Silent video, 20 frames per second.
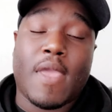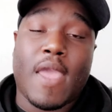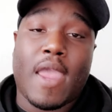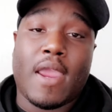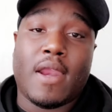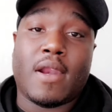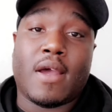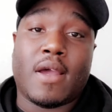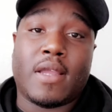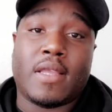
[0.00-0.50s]

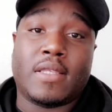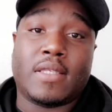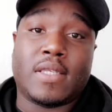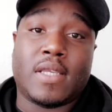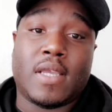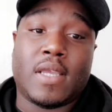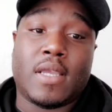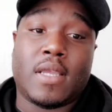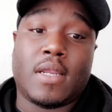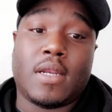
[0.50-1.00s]

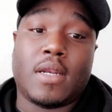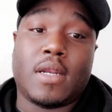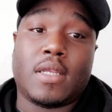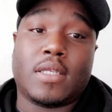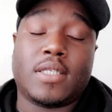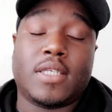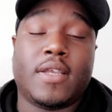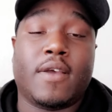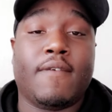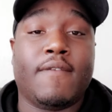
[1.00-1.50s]
canines
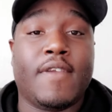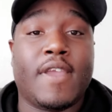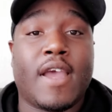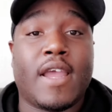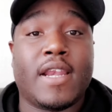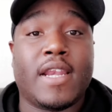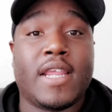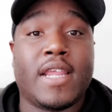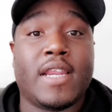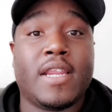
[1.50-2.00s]
and
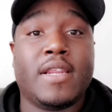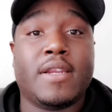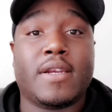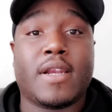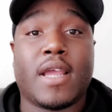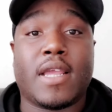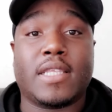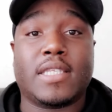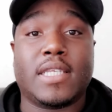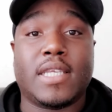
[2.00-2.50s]

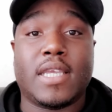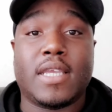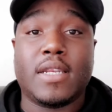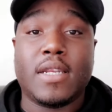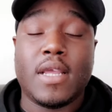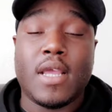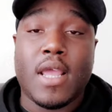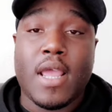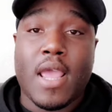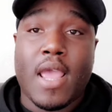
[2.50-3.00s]

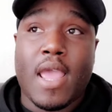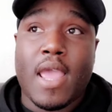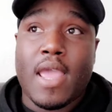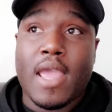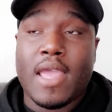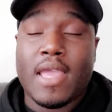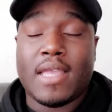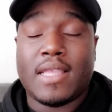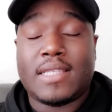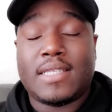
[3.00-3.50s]
COVID-19.
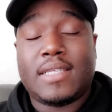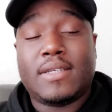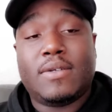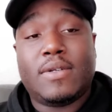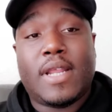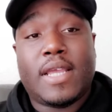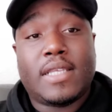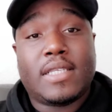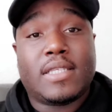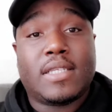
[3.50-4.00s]

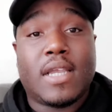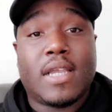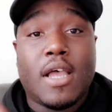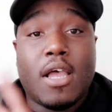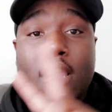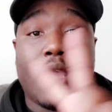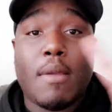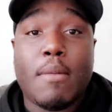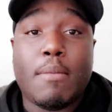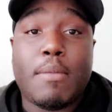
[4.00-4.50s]
Until next
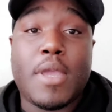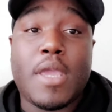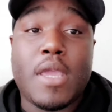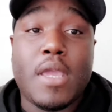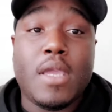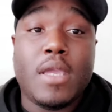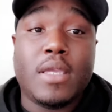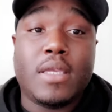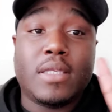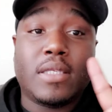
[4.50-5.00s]
time,
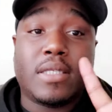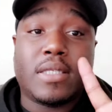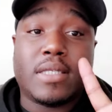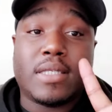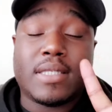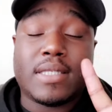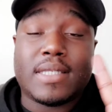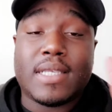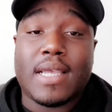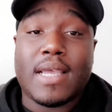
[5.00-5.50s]

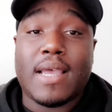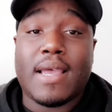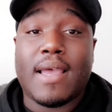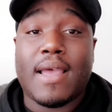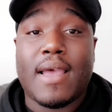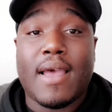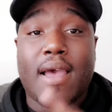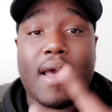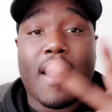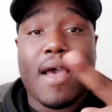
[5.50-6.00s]
peace.
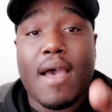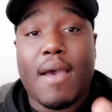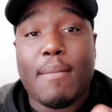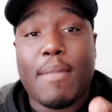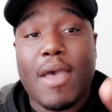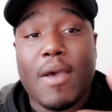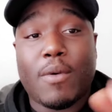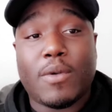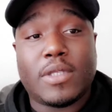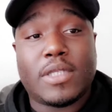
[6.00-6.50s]

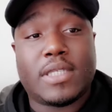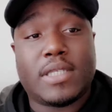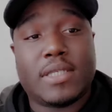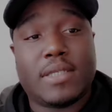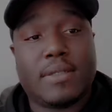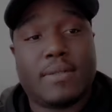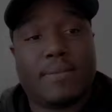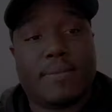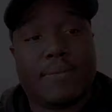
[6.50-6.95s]
I'm out.